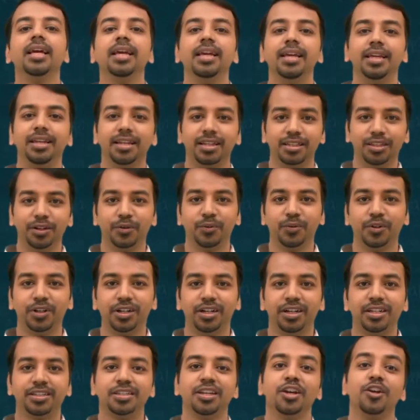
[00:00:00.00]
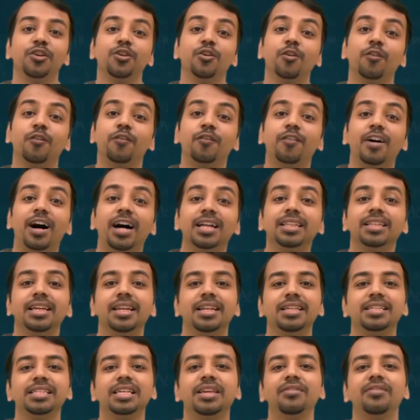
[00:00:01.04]
In other words, your father
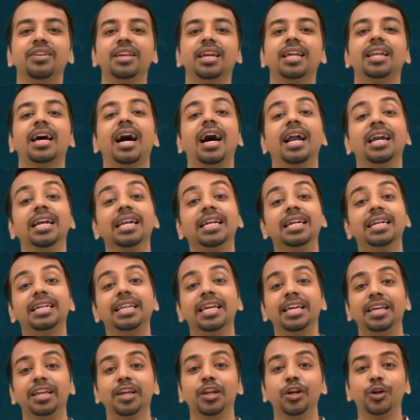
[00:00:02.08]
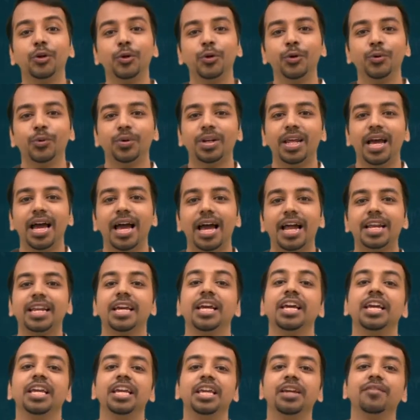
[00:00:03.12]
is giving an undertaking to you that
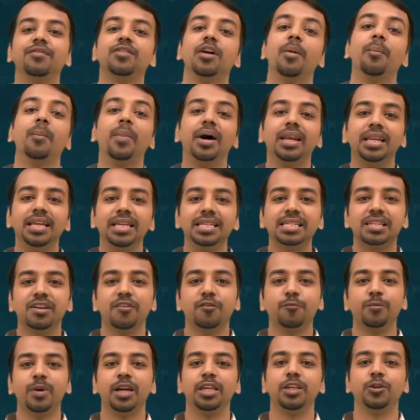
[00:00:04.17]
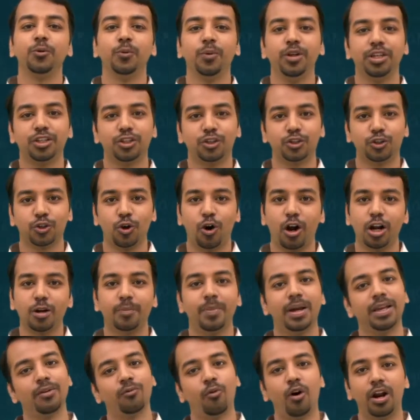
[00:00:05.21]
if the money saved by you is short
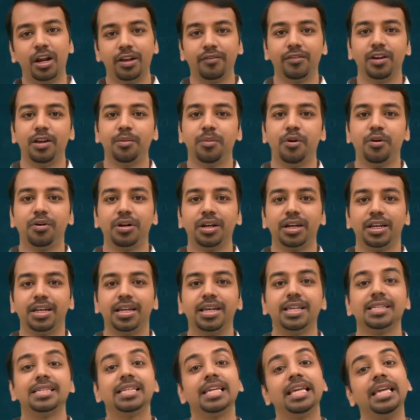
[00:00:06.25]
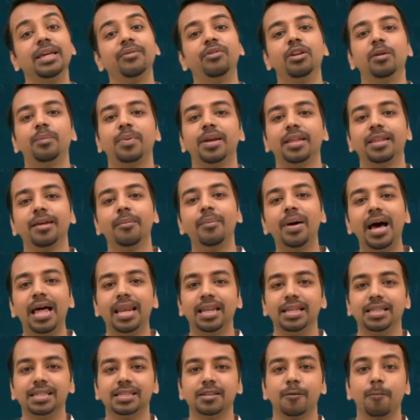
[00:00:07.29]
by whatever amount it is, he will pay the
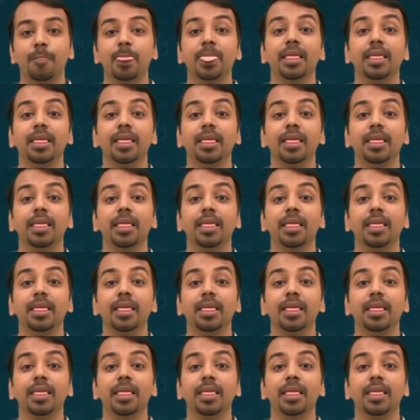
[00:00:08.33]
balance.